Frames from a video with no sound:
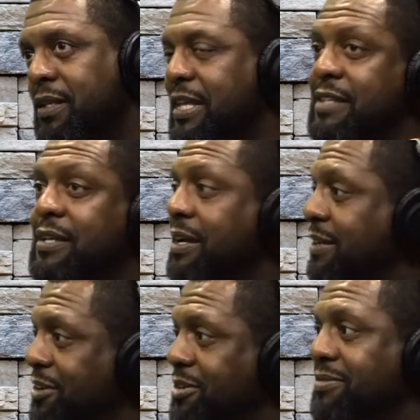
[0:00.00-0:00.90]
That's,
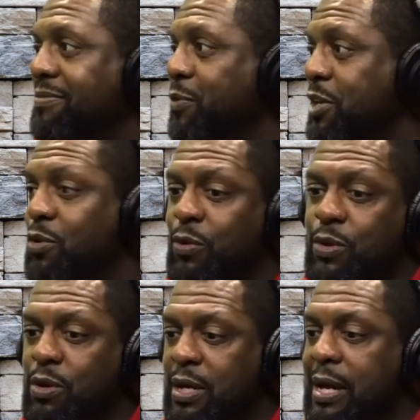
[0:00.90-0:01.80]
when
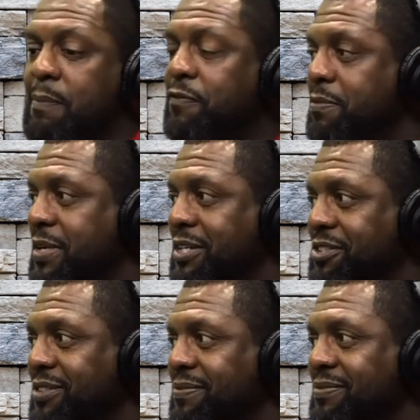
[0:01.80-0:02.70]
you don't come from
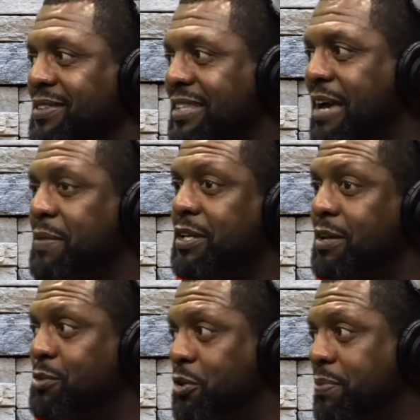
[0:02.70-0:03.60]
much, that
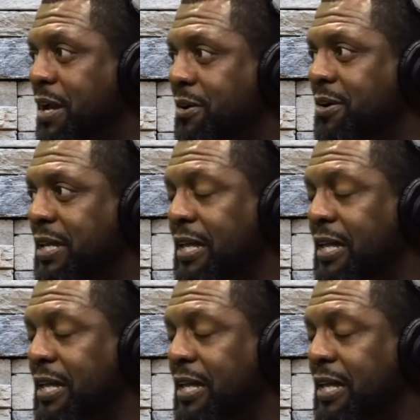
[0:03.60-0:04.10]
becomes your priority.